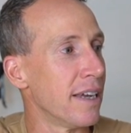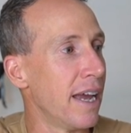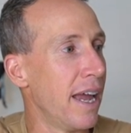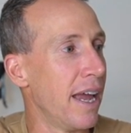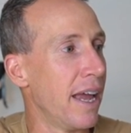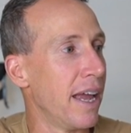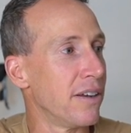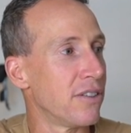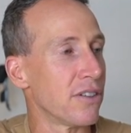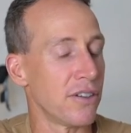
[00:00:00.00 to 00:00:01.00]

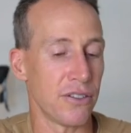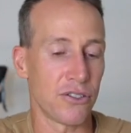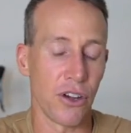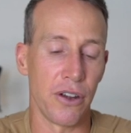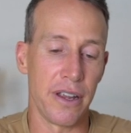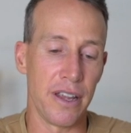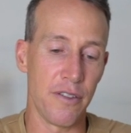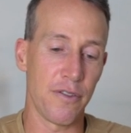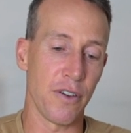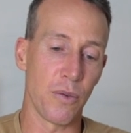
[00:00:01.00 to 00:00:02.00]
And so
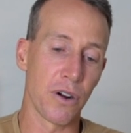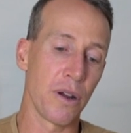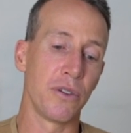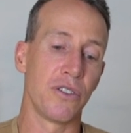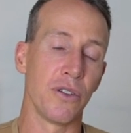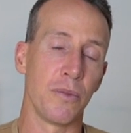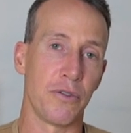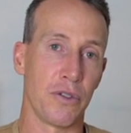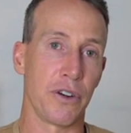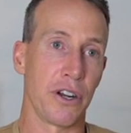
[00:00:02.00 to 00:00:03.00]
if what I would do
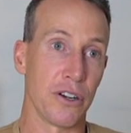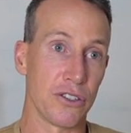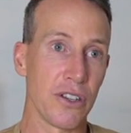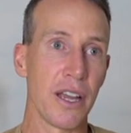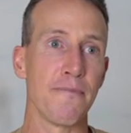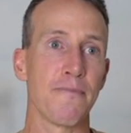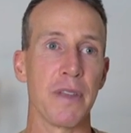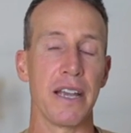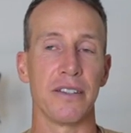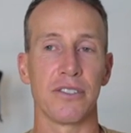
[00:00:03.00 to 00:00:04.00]
before I go to sleep
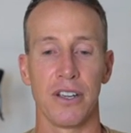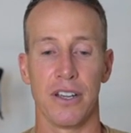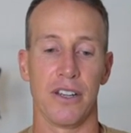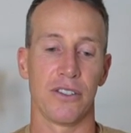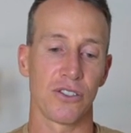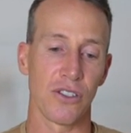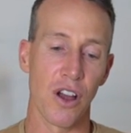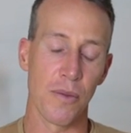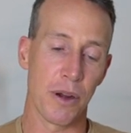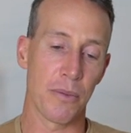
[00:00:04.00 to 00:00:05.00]
is
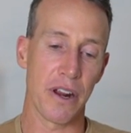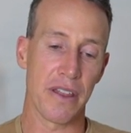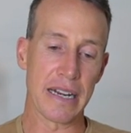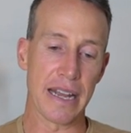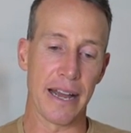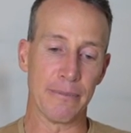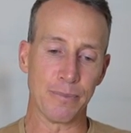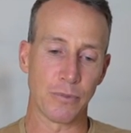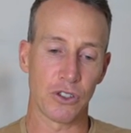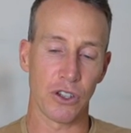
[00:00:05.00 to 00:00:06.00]
slow my breathing down.
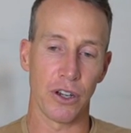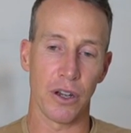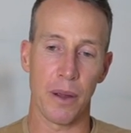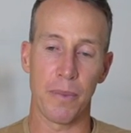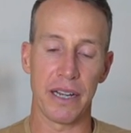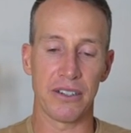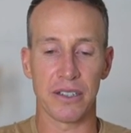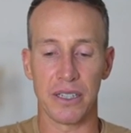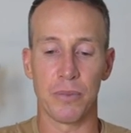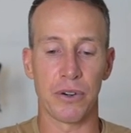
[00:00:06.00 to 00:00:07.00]
So I
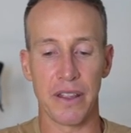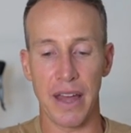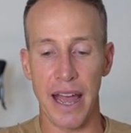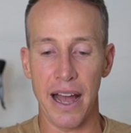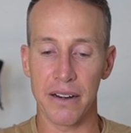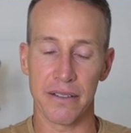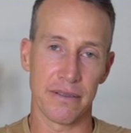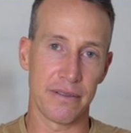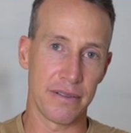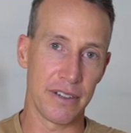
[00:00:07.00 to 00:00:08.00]
basically breathe out
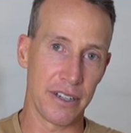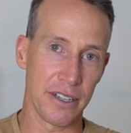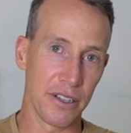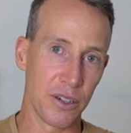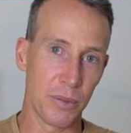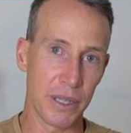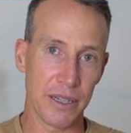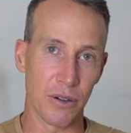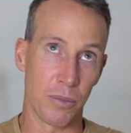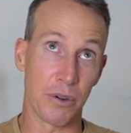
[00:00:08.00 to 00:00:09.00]
a little
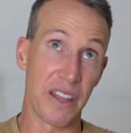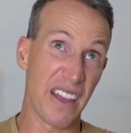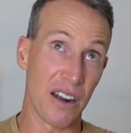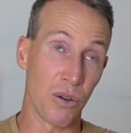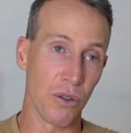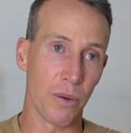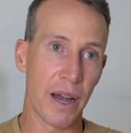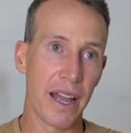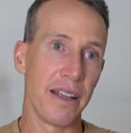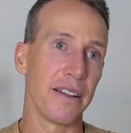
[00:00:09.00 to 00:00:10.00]
bit or breathe out all the
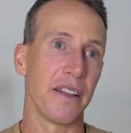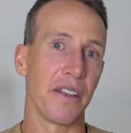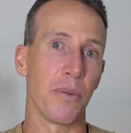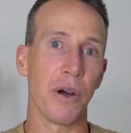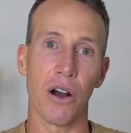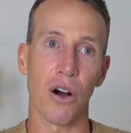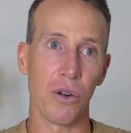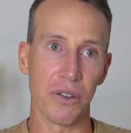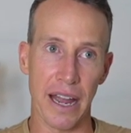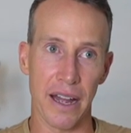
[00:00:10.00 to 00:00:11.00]
way and then I might
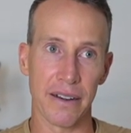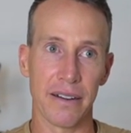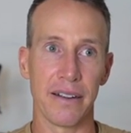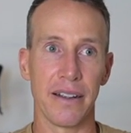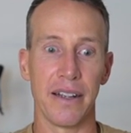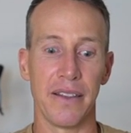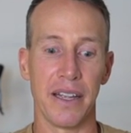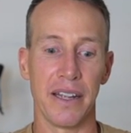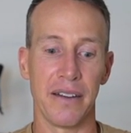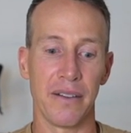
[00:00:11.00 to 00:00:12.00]
hold out and
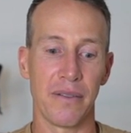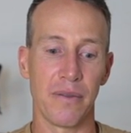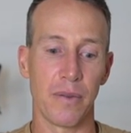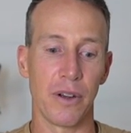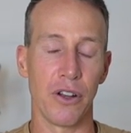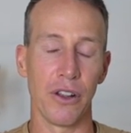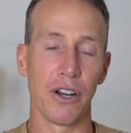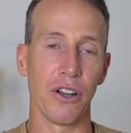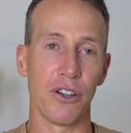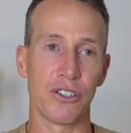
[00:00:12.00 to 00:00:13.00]
then a
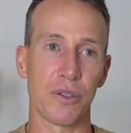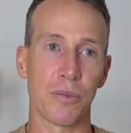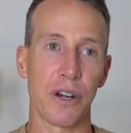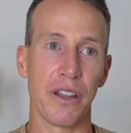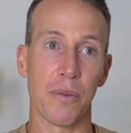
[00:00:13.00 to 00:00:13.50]
little urge to breathe.